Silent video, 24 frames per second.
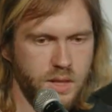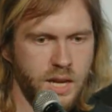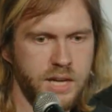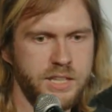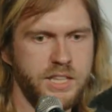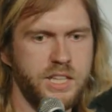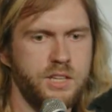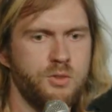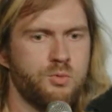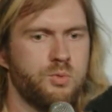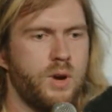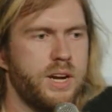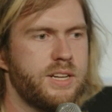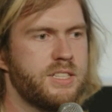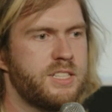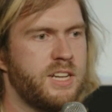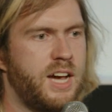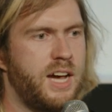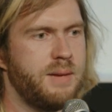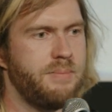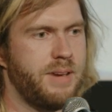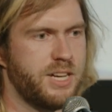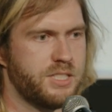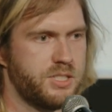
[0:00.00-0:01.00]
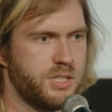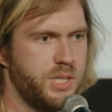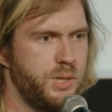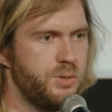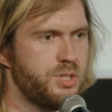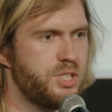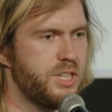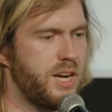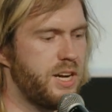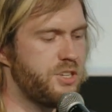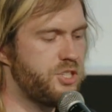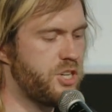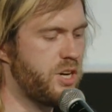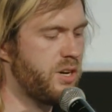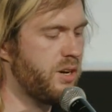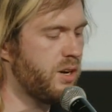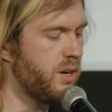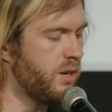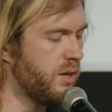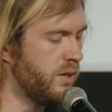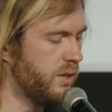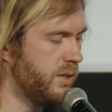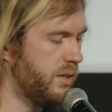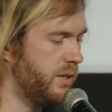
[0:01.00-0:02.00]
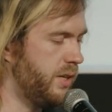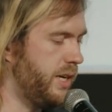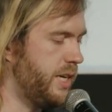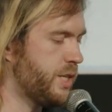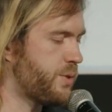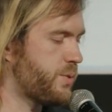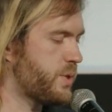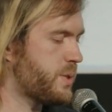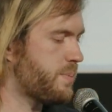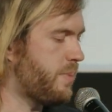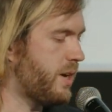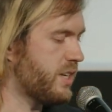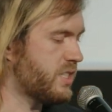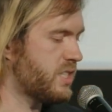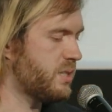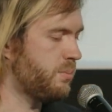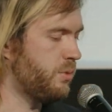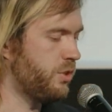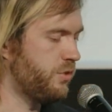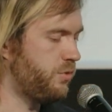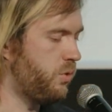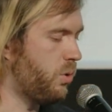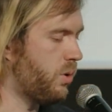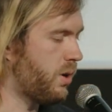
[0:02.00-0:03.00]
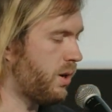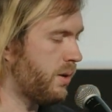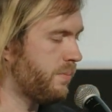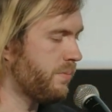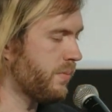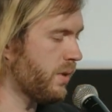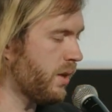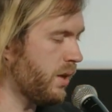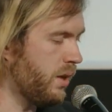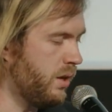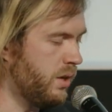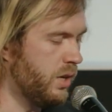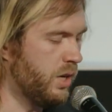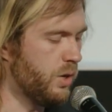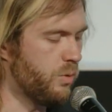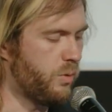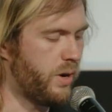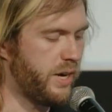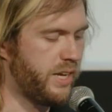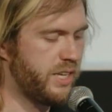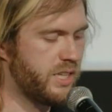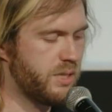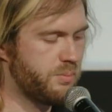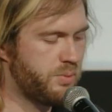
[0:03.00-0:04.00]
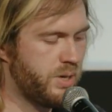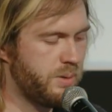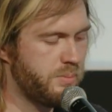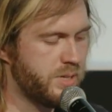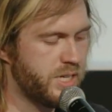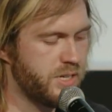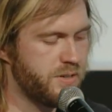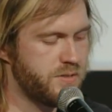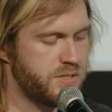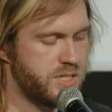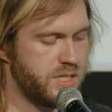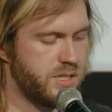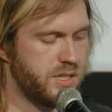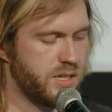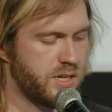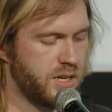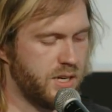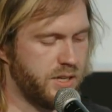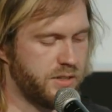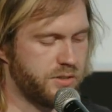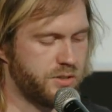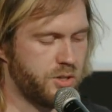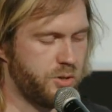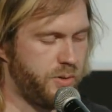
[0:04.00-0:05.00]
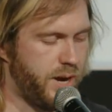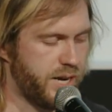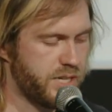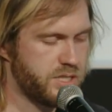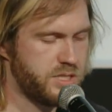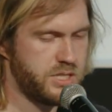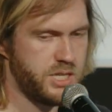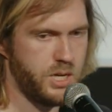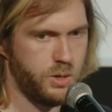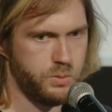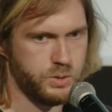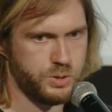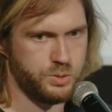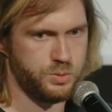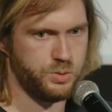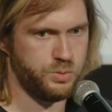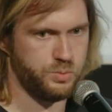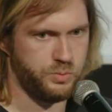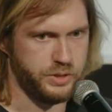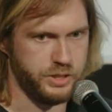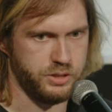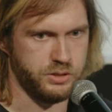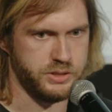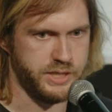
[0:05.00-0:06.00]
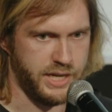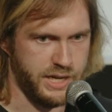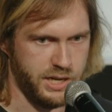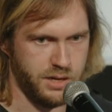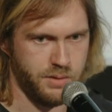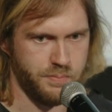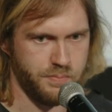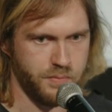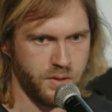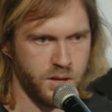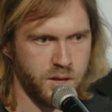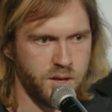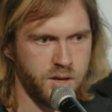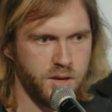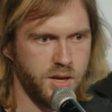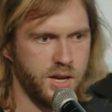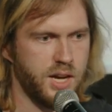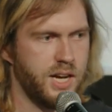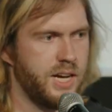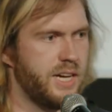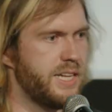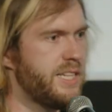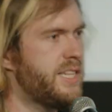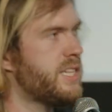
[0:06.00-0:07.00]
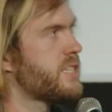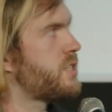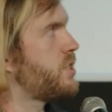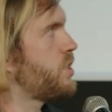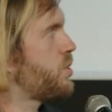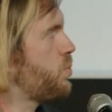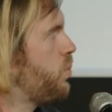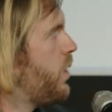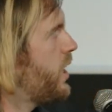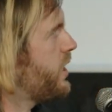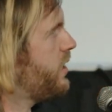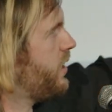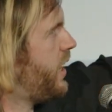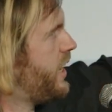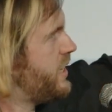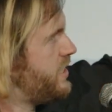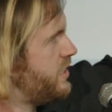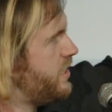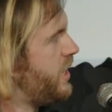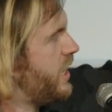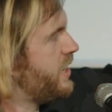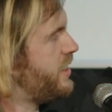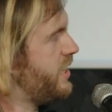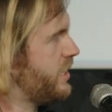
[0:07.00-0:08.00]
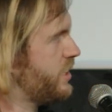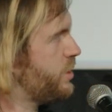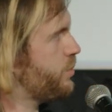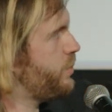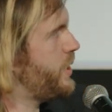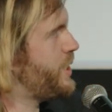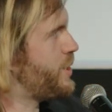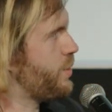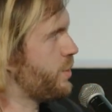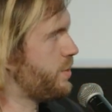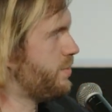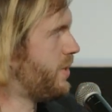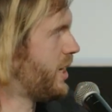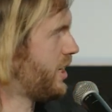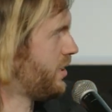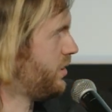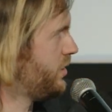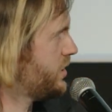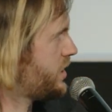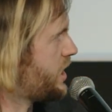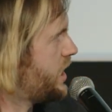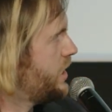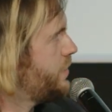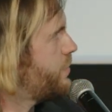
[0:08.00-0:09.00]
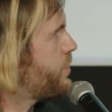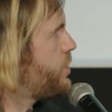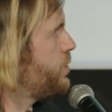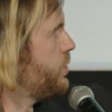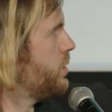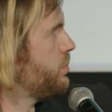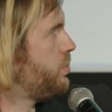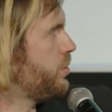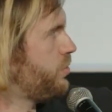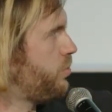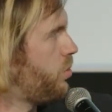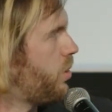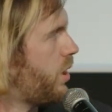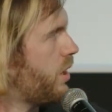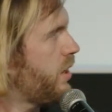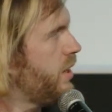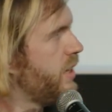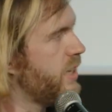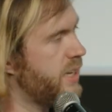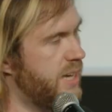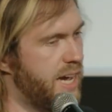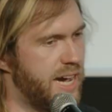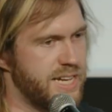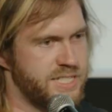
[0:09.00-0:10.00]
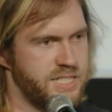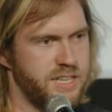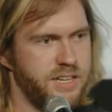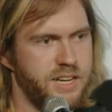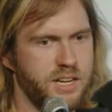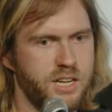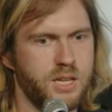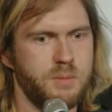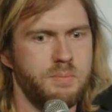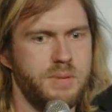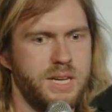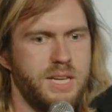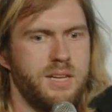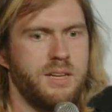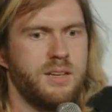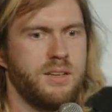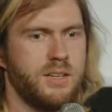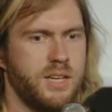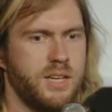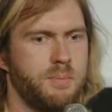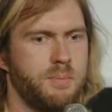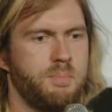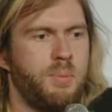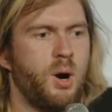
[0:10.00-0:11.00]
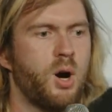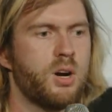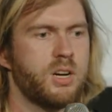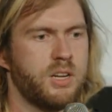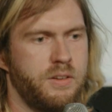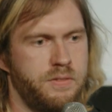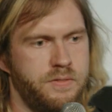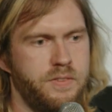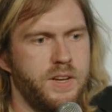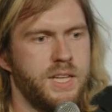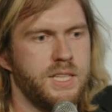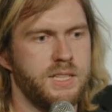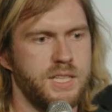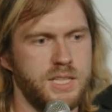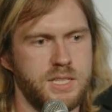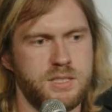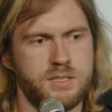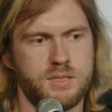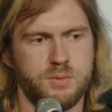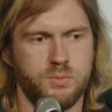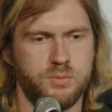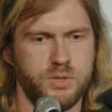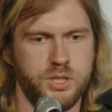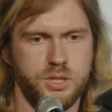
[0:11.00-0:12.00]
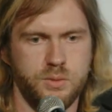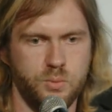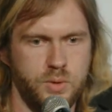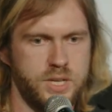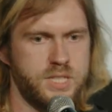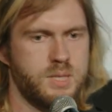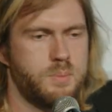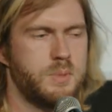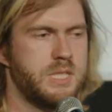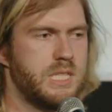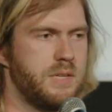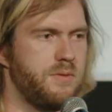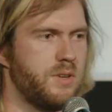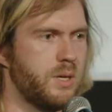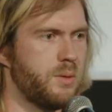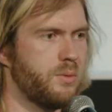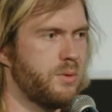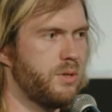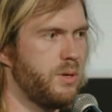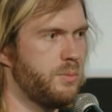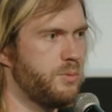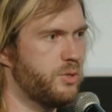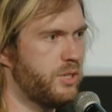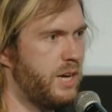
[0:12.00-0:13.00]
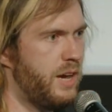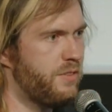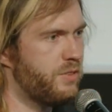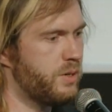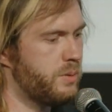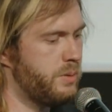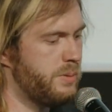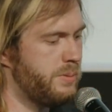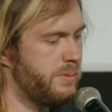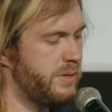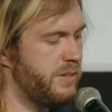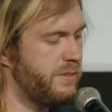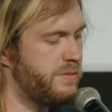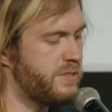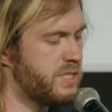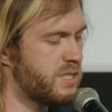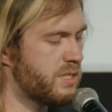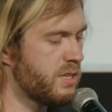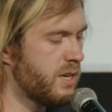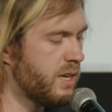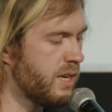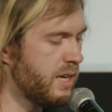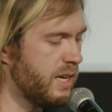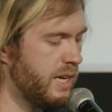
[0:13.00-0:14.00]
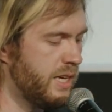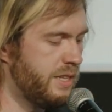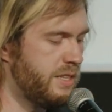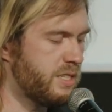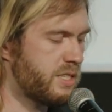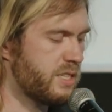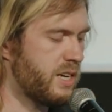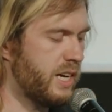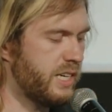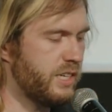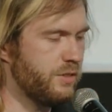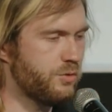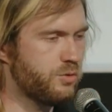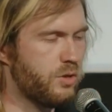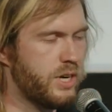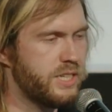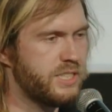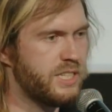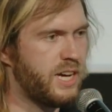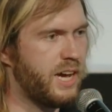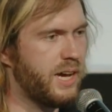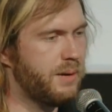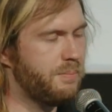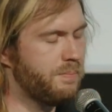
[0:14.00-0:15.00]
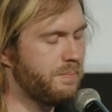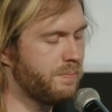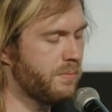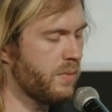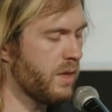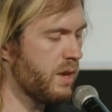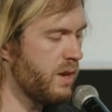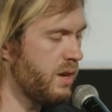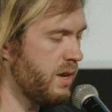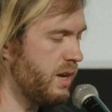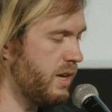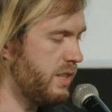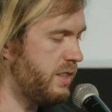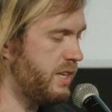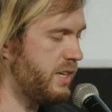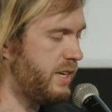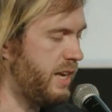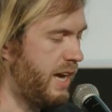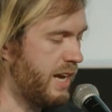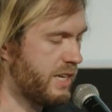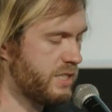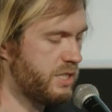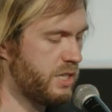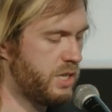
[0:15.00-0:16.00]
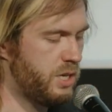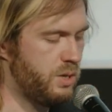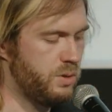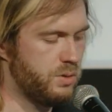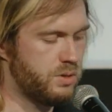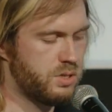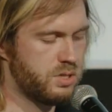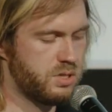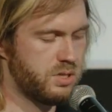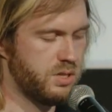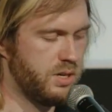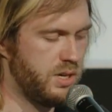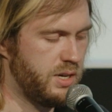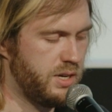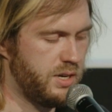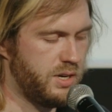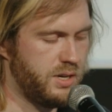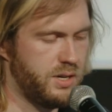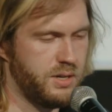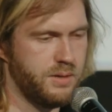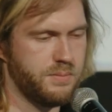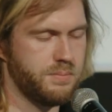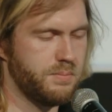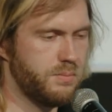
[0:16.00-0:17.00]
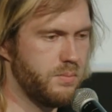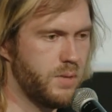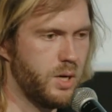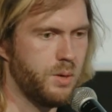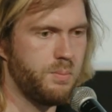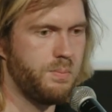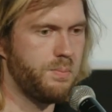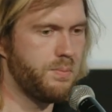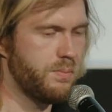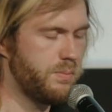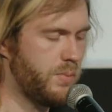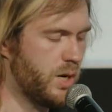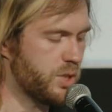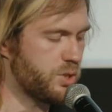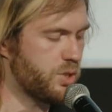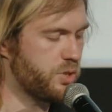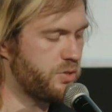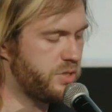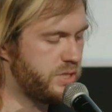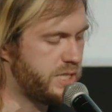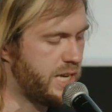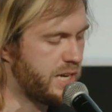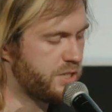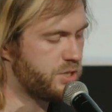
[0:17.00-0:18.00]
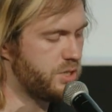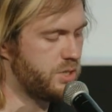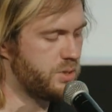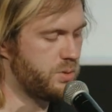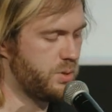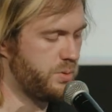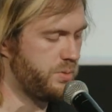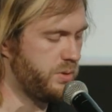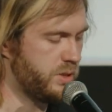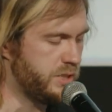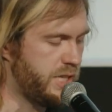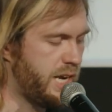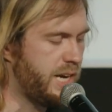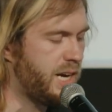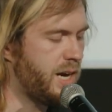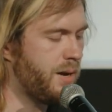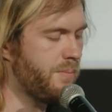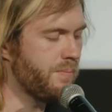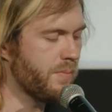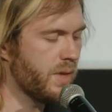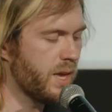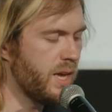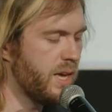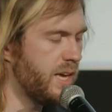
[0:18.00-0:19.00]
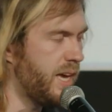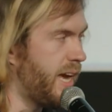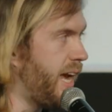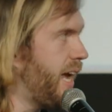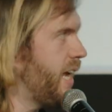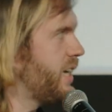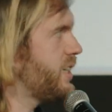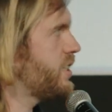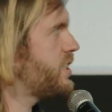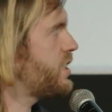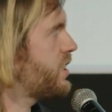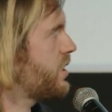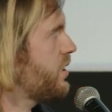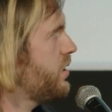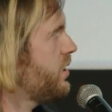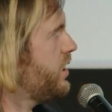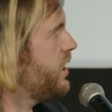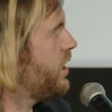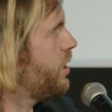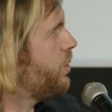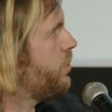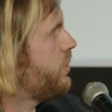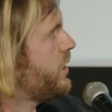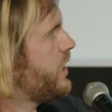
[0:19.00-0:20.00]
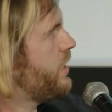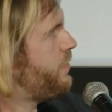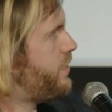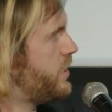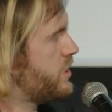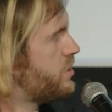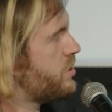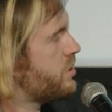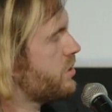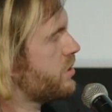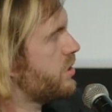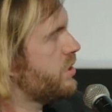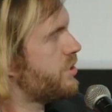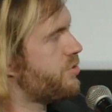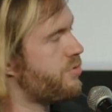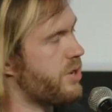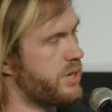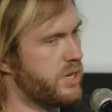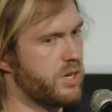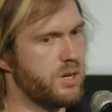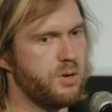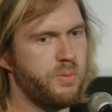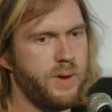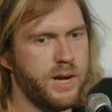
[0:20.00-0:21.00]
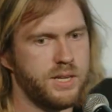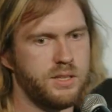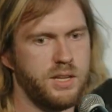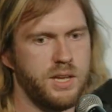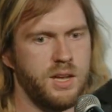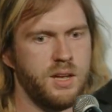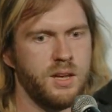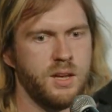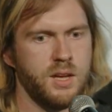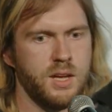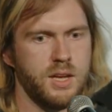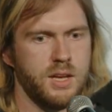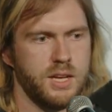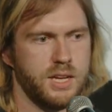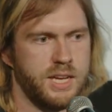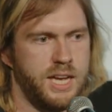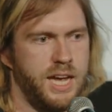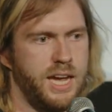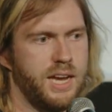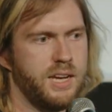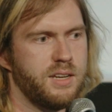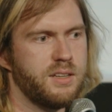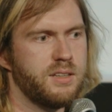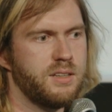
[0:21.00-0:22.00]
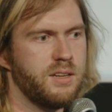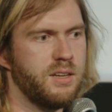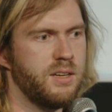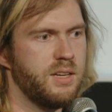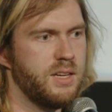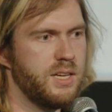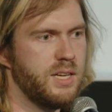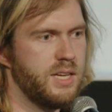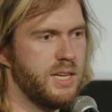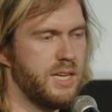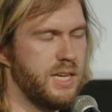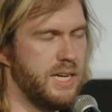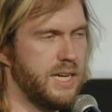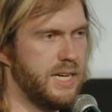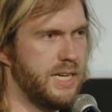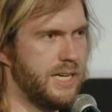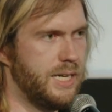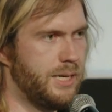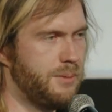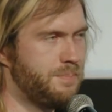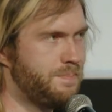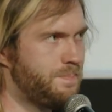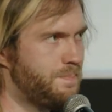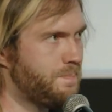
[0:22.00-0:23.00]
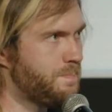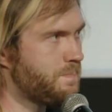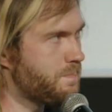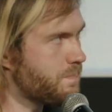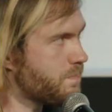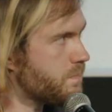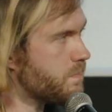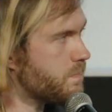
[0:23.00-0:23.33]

And the runtime execution engine is responsible for running the primitives in the correct sequence with real data. Uh, and this is what I, I, think the resource model is kind of suitable for, as in it could be part of, at least, with specific cryptographic primitives, this kind of runtime that executes uh, you know, partial transactions with real data, and you know if it's constructed correctly, can um,